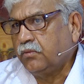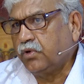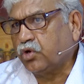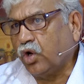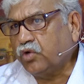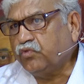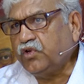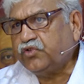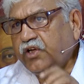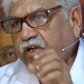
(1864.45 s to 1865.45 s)
Because we
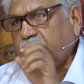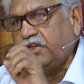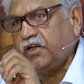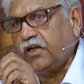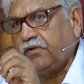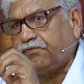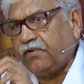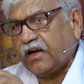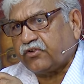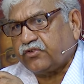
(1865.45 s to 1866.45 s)
see the
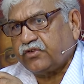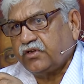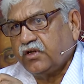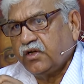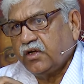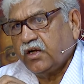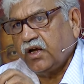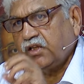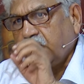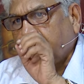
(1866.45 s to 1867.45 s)
effect
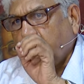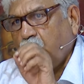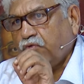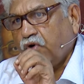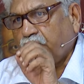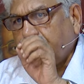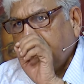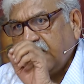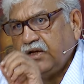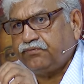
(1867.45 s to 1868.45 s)
in the form of
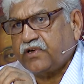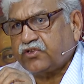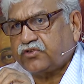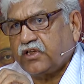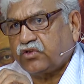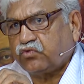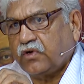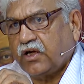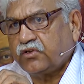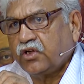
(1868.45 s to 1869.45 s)
manifest
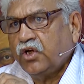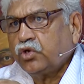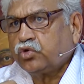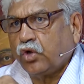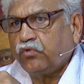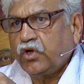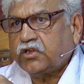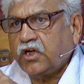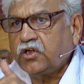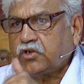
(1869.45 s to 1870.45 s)
tattvas, so we
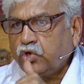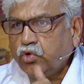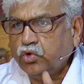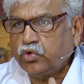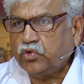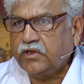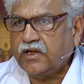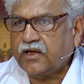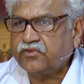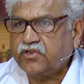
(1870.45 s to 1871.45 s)
conclude to the
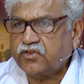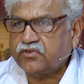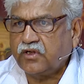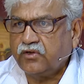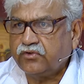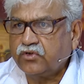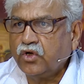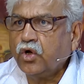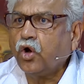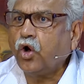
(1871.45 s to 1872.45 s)
existence
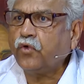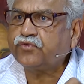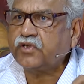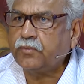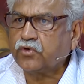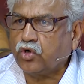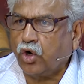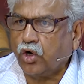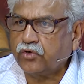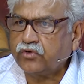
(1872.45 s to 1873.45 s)
of some
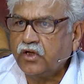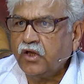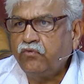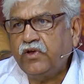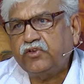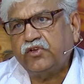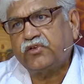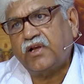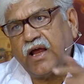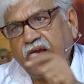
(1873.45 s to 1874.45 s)
cause which is
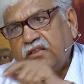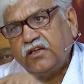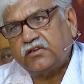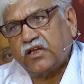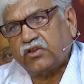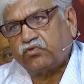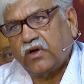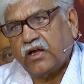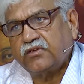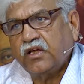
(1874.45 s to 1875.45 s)
like the
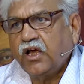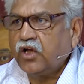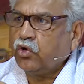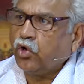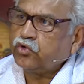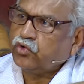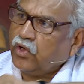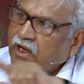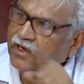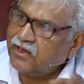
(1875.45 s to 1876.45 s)
tattvas and also
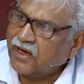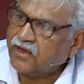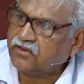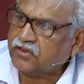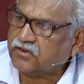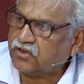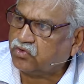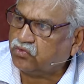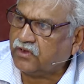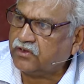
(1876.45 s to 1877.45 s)
unlike the
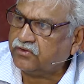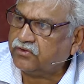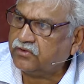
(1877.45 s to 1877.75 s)
tattvas.